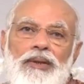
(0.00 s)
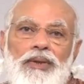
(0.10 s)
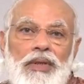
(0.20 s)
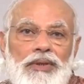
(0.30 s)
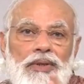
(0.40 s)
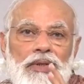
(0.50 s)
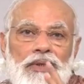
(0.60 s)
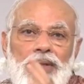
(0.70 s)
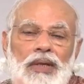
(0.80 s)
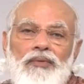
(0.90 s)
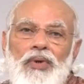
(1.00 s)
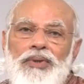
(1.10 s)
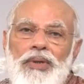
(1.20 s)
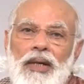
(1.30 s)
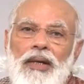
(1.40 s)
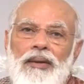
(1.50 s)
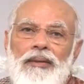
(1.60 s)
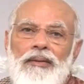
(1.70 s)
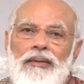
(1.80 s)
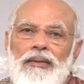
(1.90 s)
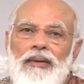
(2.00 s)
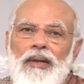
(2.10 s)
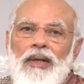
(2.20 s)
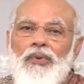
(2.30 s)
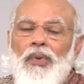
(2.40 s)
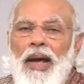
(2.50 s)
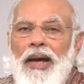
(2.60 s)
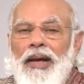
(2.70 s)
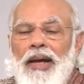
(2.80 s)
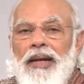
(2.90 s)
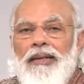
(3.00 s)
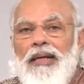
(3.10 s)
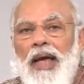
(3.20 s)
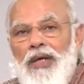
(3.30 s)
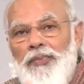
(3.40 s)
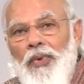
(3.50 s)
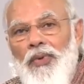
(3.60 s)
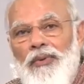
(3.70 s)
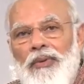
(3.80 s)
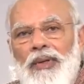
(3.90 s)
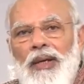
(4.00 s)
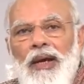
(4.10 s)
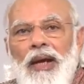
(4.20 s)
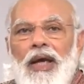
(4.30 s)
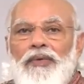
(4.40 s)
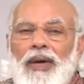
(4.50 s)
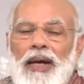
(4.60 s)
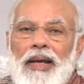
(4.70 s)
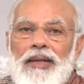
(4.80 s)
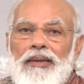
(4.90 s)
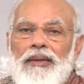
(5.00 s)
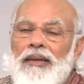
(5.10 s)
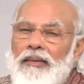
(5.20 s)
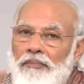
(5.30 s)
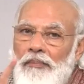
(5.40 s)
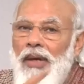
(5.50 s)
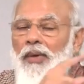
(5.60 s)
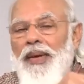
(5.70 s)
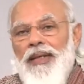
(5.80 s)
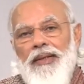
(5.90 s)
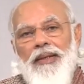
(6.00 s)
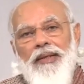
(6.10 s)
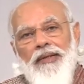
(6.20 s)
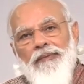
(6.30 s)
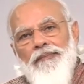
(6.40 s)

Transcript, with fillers: This decision was taken to enhance export as well as manufacturing.